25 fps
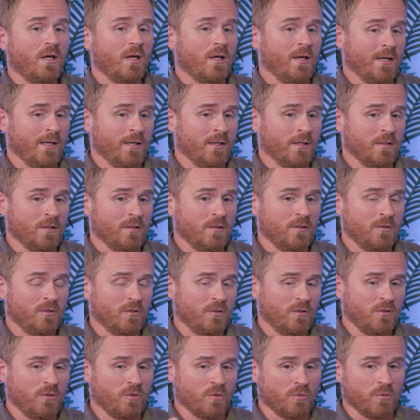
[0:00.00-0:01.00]
and
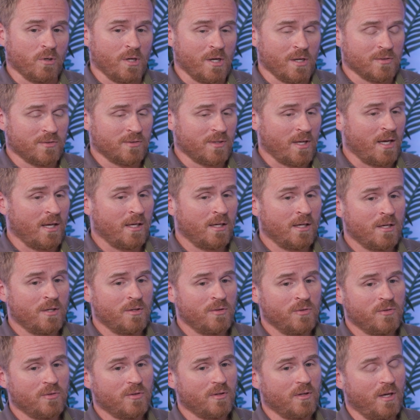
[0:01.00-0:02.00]
your raw scans,